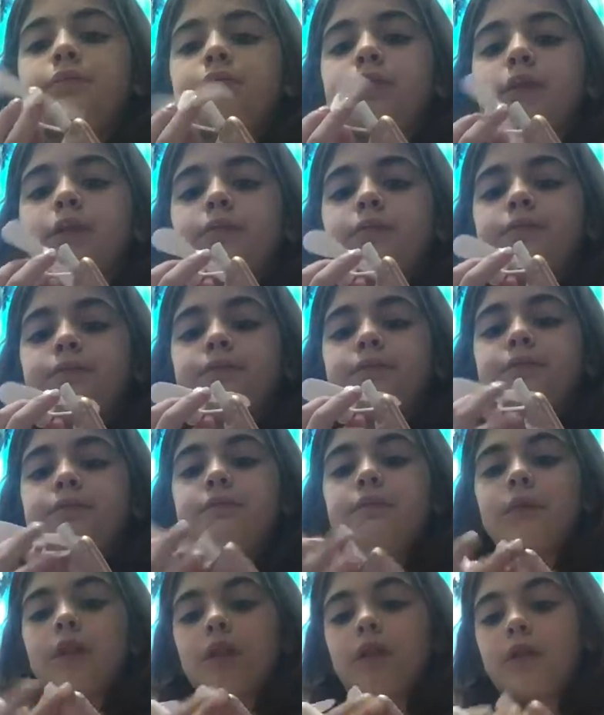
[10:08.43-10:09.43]
But,
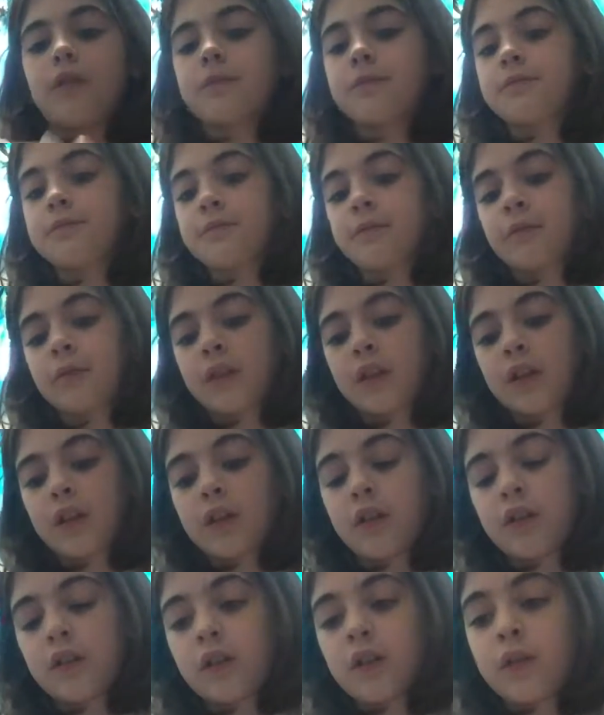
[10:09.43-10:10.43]
okay.
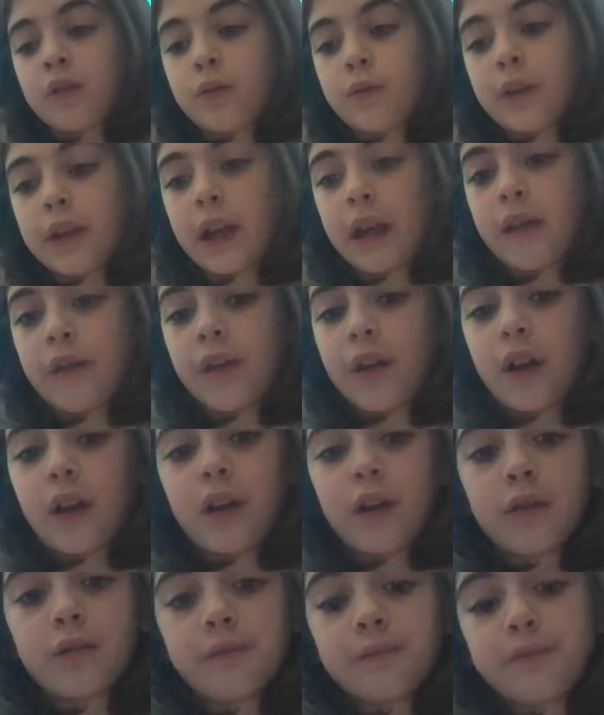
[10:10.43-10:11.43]
We have
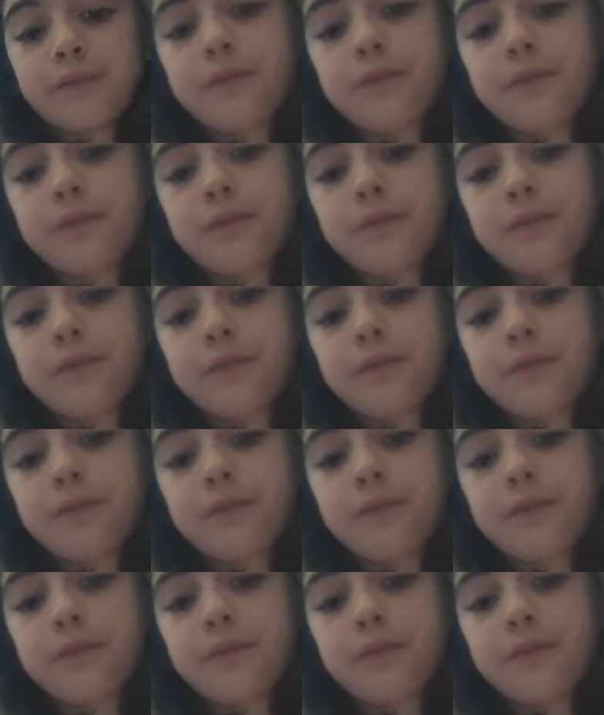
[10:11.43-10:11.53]
her.